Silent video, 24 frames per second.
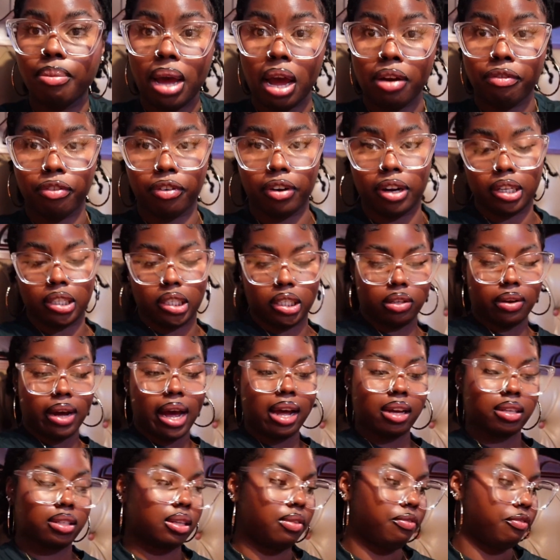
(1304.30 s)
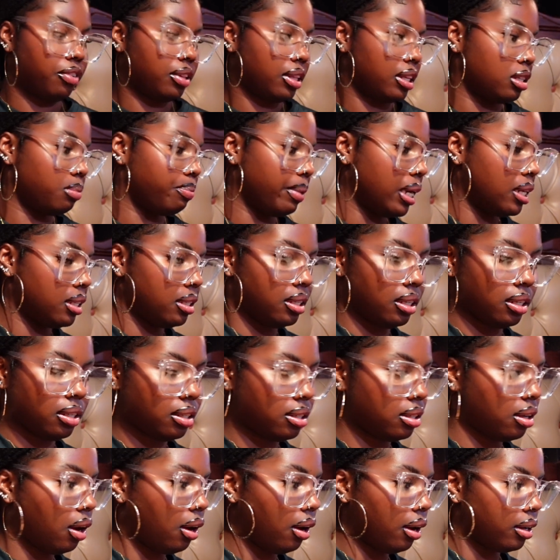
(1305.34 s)
African, so I asked them for the spiciest
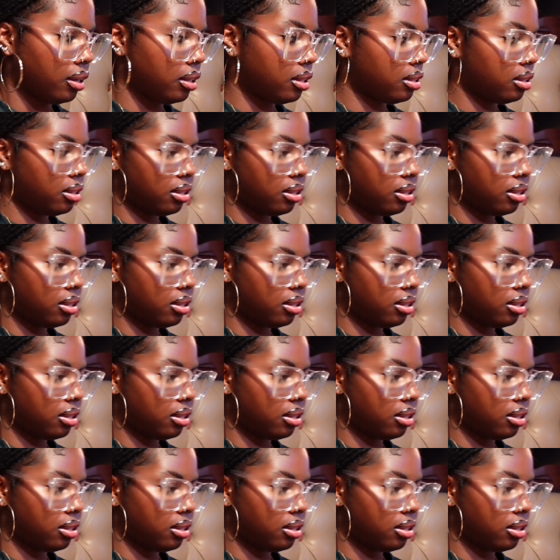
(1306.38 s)
sauce.